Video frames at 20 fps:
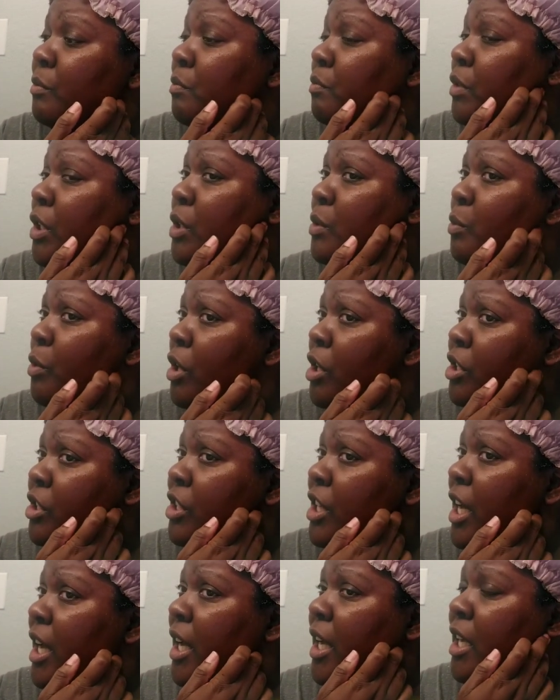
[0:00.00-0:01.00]
this wash
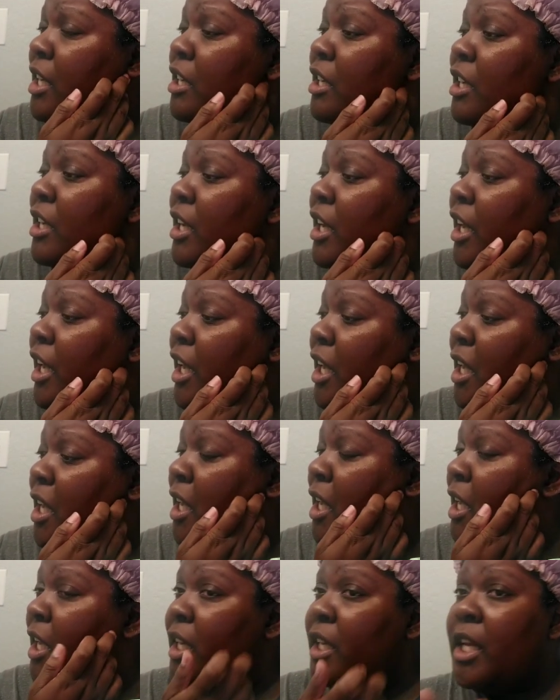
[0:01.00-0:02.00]
day,
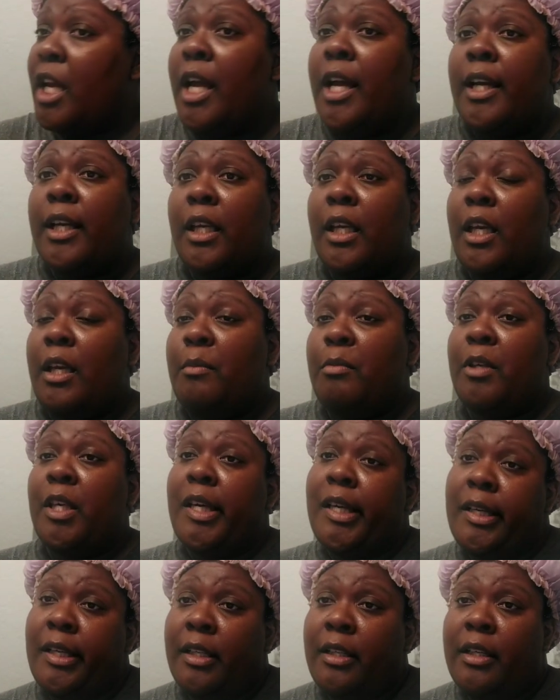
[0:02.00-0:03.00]
and keep
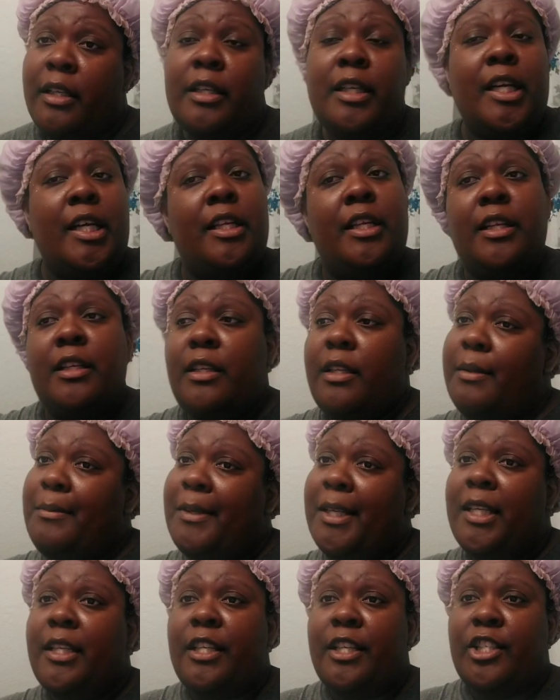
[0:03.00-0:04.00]
kicking it, and then
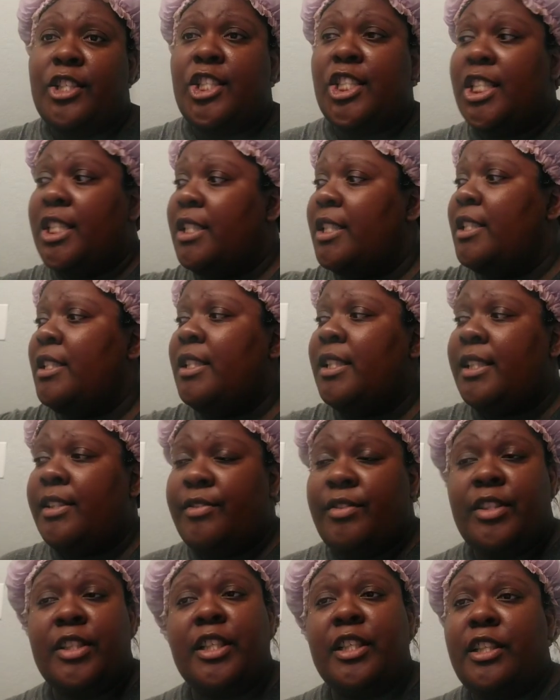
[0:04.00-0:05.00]
deep condition and
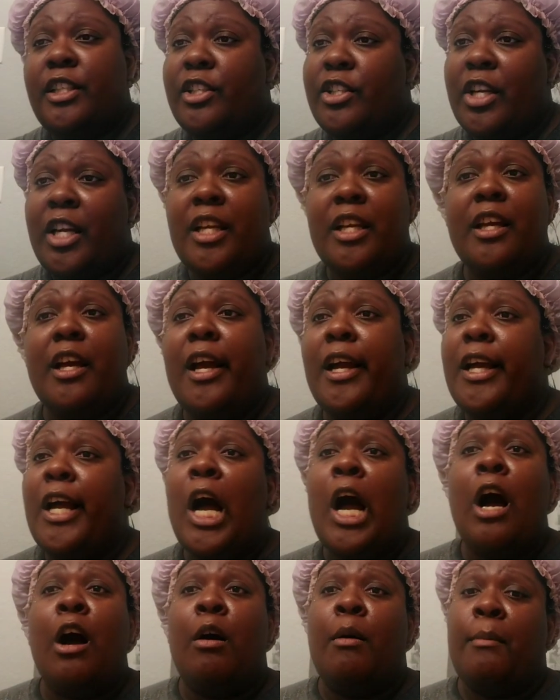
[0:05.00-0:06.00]
leaving condition and
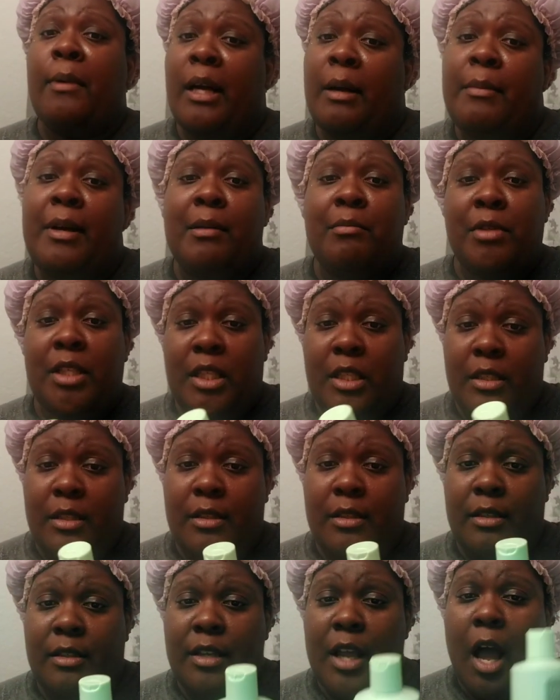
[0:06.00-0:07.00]
go on about my
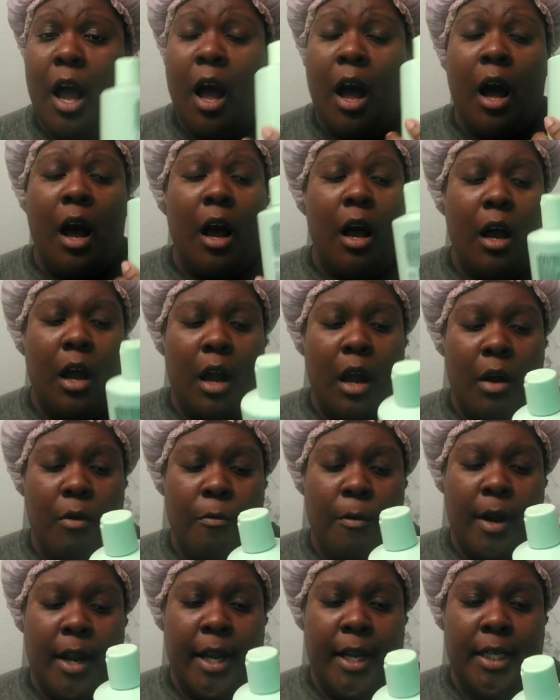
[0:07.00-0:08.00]
business. All
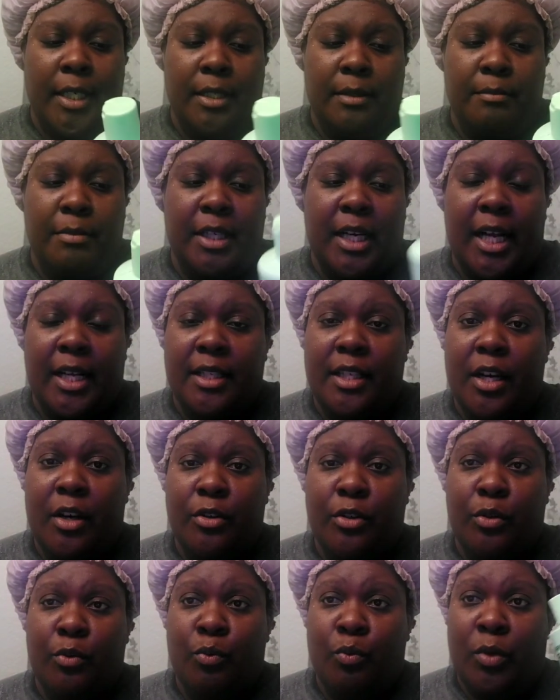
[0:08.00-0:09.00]
right, but I
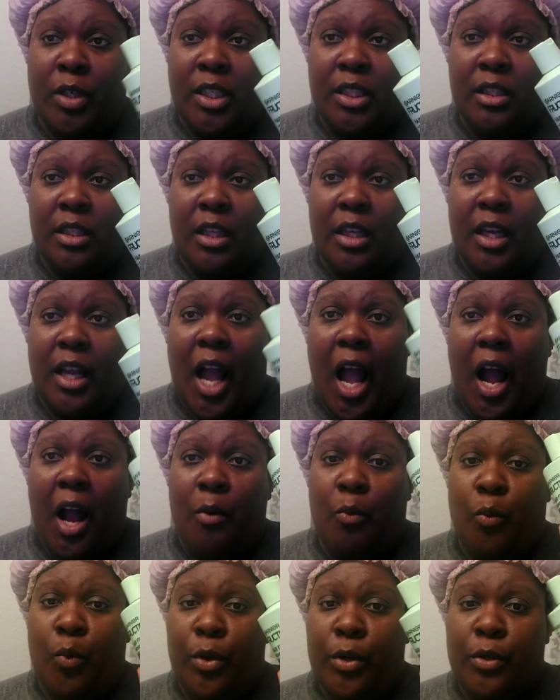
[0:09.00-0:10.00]
tell you one thing,
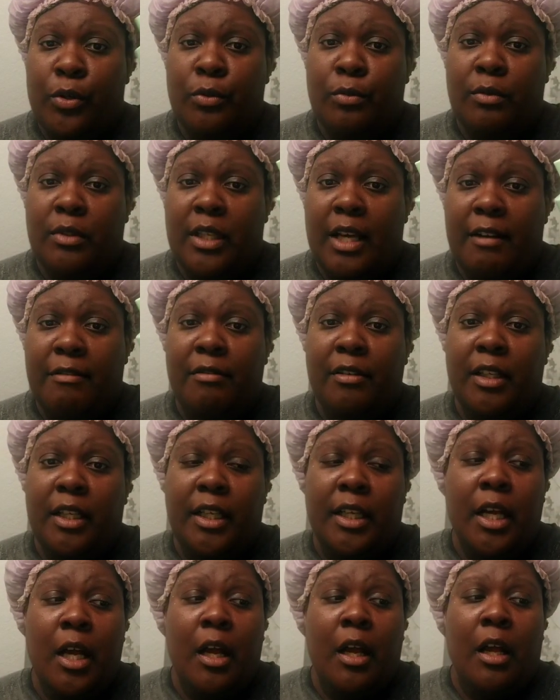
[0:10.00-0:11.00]
I will
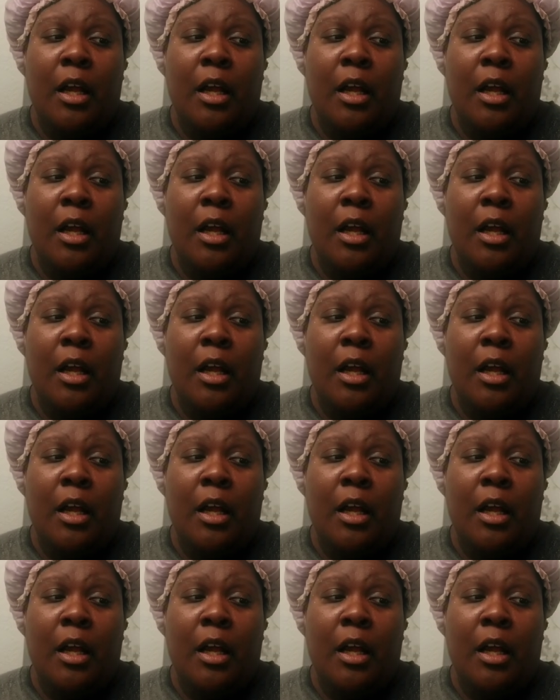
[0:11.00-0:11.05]
definitely.